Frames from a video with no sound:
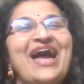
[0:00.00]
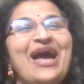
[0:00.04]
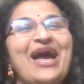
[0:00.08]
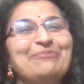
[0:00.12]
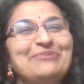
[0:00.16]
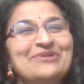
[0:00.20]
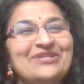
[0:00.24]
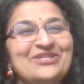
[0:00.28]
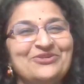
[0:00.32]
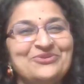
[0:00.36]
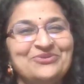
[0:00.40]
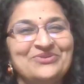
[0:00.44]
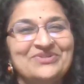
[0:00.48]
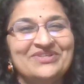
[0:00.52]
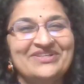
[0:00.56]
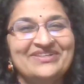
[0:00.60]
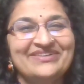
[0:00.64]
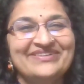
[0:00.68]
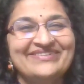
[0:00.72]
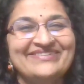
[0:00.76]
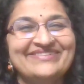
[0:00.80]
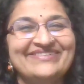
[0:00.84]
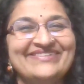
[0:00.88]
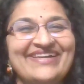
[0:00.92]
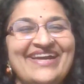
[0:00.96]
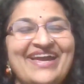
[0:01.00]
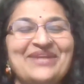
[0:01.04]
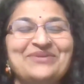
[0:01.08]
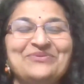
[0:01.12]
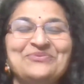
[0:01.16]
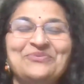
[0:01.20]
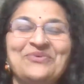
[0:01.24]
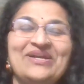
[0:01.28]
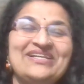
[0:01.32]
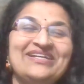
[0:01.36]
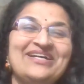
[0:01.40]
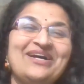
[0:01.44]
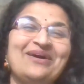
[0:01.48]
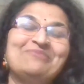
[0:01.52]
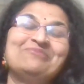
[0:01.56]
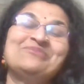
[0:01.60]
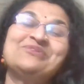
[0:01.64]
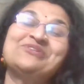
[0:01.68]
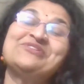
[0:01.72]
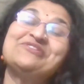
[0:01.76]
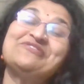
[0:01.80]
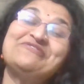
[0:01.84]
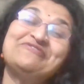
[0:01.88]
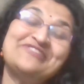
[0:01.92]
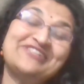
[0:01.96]
Happy New Year and welcome
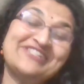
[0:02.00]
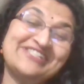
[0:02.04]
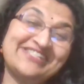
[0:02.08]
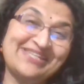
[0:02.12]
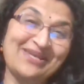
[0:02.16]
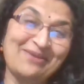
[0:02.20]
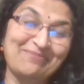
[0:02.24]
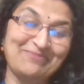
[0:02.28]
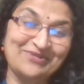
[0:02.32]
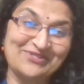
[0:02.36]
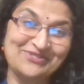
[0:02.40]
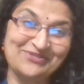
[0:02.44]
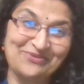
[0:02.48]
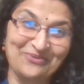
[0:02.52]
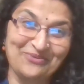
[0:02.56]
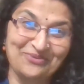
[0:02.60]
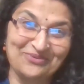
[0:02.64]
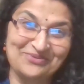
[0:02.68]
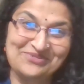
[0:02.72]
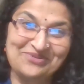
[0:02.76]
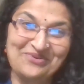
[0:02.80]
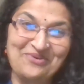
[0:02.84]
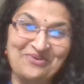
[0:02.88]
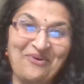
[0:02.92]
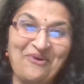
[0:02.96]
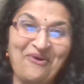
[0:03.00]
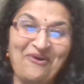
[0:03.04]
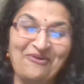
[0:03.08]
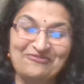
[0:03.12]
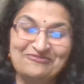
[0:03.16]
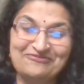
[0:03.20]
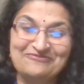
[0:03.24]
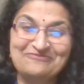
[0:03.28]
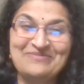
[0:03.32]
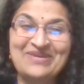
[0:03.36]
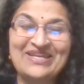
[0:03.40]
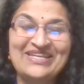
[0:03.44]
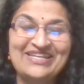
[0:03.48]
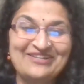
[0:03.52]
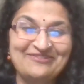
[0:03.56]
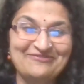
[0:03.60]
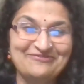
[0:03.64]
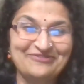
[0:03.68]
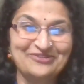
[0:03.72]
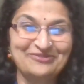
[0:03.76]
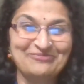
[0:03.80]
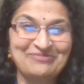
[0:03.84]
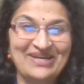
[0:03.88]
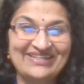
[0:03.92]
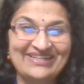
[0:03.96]
to the first episode of
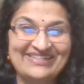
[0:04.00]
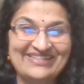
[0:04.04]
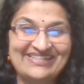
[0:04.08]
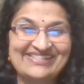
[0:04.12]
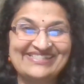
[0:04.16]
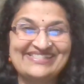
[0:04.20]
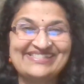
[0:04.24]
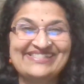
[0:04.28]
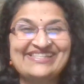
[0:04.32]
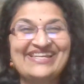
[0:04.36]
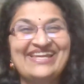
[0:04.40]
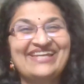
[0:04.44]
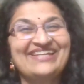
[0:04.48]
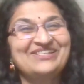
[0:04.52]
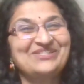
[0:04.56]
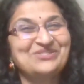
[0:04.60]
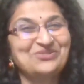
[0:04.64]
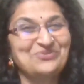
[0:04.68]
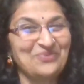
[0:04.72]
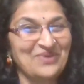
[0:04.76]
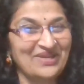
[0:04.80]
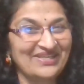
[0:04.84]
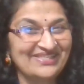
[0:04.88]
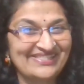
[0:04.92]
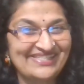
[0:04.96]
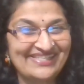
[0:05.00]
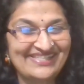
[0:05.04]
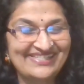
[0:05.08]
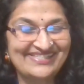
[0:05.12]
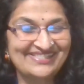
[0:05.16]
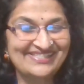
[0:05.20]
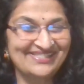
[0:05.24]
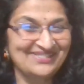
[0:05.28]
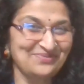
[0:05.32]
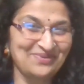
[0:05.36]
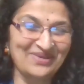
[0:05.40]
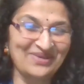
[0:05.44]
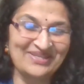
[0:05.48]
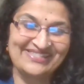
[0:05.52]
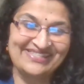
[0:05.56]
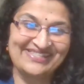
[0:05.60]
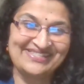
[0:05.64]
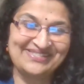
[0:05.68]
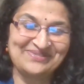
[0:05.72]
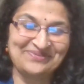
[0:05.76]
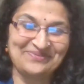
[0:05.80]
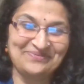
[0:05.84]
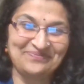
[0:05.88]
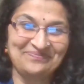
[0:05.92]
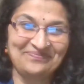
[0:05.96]
Meaningful Mondays in
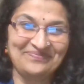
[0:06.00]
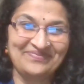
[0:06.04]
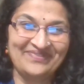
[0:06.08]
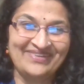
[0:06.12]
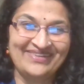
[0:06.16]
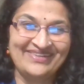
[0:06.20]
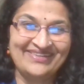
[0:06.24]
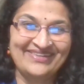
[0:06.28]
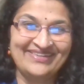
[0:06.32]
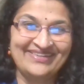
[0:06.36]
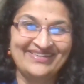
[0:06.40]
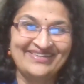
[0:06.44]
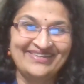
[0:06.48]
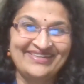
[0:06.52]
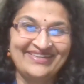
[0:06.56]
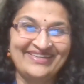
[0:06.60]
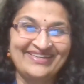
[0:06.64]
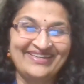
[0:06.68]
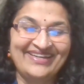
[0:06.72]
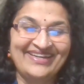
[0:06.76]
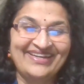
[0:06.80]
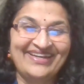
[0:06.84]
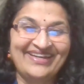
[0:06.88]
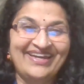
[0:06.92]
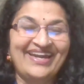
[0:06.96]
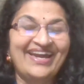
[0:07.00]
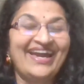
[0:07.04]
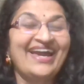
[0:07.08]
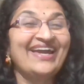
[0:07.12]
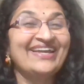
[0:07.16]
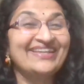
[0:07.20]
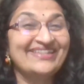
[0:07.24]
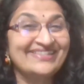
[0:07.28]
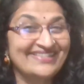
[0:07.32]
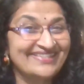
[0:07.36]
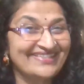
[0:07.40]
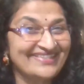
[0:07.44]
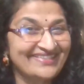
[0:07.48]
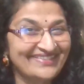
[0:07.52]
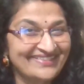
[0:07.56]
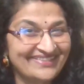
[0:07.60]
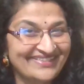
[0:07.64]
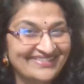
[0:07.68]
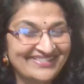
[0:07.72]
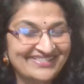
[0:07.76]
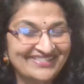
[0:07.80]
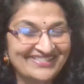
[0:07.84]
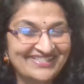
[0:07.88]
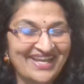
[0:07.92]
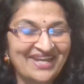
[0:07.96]
2022. And
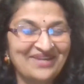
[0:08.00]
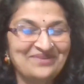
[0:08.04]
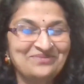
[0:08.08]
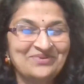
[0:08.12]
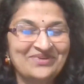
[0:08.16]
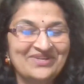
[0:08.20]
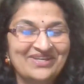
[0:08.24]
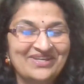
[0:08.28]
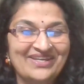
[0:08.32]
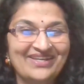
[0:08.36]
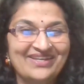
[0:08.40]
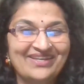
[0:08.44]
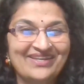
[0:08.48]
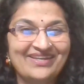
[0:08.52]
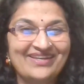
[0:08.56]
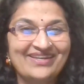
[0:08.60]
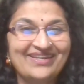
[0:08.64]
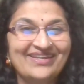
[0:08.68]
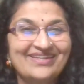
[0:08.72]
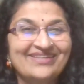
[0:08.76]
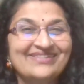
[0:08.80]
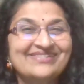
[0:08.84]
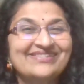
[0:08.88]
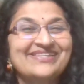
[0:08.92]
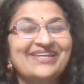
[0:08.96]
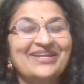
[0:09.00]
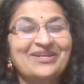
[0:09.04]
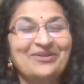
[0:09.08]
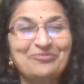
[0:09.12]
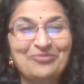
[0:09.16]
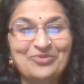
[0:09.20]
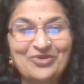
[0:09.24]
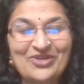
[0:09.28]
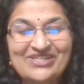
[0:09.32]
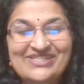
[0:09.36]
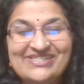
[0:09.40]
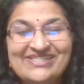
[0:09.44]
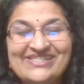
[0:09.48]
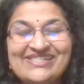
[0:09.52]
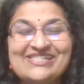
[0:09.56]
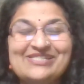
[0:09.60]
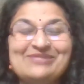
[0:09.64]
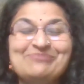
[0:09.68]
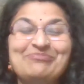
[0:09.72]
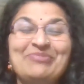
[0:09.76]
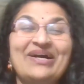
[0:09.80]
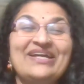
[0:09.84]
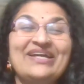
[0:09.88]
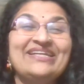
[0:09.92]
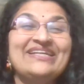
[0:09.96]
3rd January is celebrated as
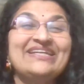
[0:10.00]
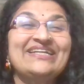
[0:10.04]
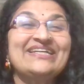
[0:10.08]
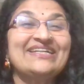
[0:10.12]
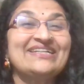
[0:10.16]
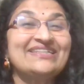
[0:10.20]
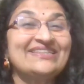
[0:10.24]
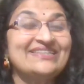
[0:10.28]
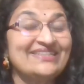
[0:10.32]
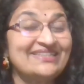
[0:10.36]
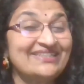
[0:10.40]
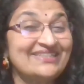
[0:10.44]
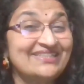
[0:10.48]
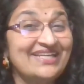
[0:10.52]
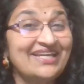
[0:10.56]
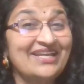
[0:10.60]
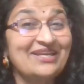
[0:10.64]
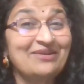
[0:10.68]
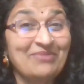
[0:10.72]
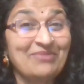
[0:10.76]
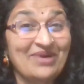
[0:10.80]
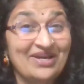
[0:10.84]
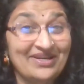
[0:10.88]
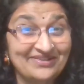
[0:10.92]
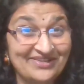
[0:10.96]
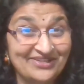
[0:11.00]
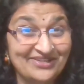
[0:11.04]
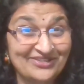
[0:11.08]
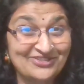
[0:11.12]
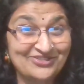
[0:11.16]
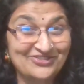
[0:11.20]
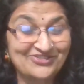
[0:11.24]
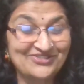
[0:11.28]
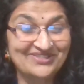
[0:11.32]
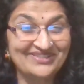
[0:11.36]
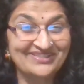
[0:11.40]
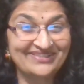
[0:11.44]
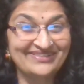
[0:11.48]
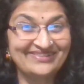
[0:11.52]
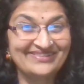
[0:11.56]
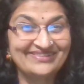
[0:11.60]
Balika Din in Maharashtra,